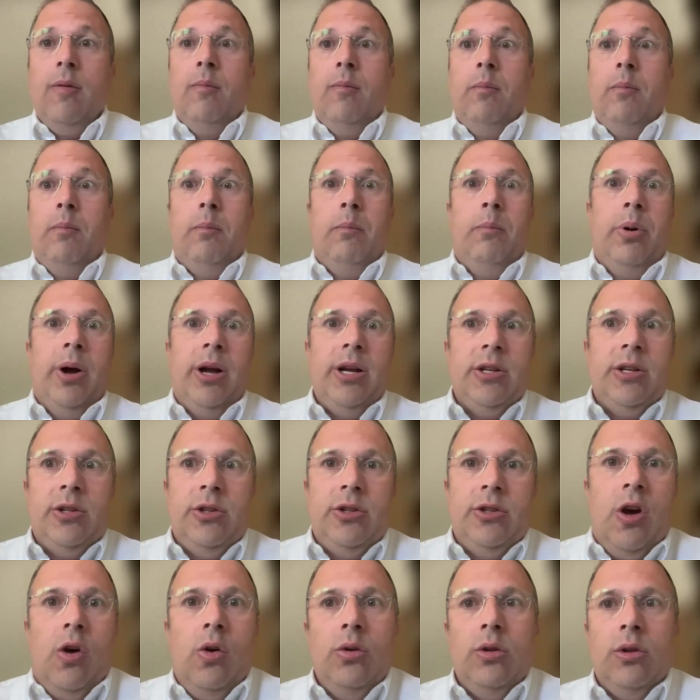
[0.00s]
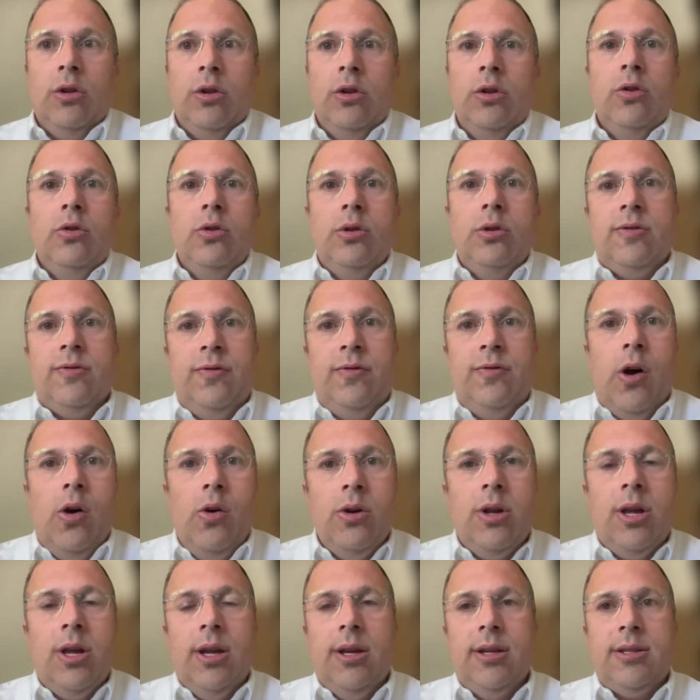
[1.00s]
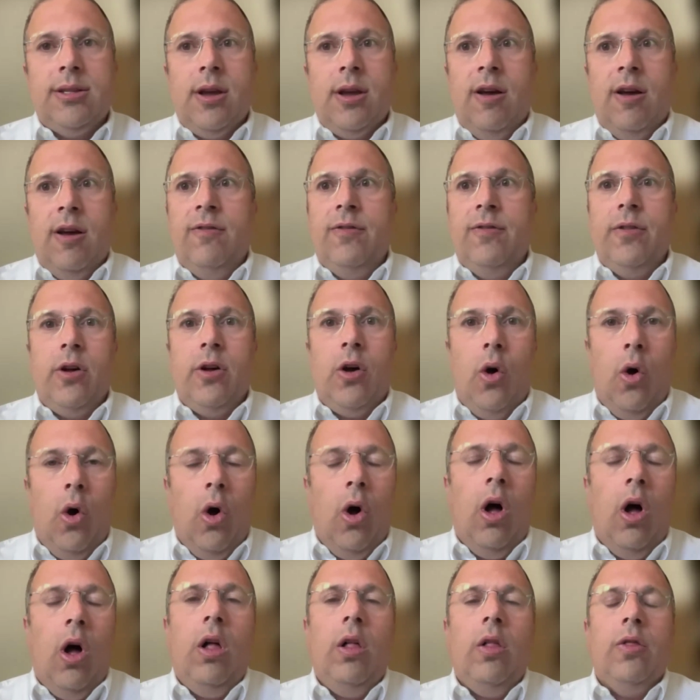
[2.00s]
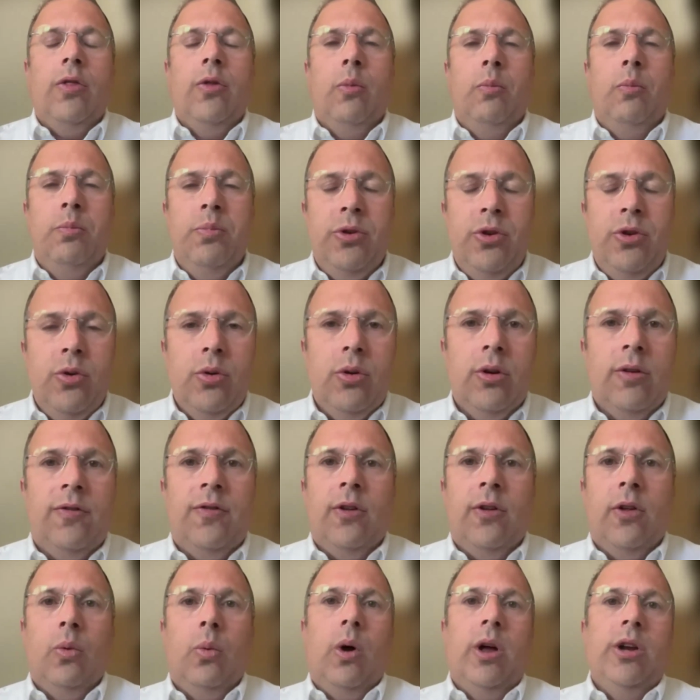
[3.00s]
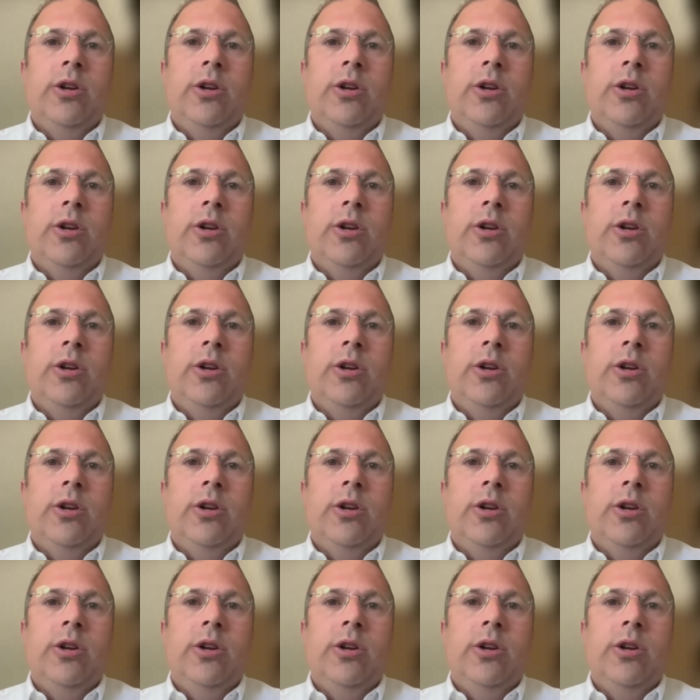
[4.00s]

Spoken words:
But don't lose focus of all the beautiful,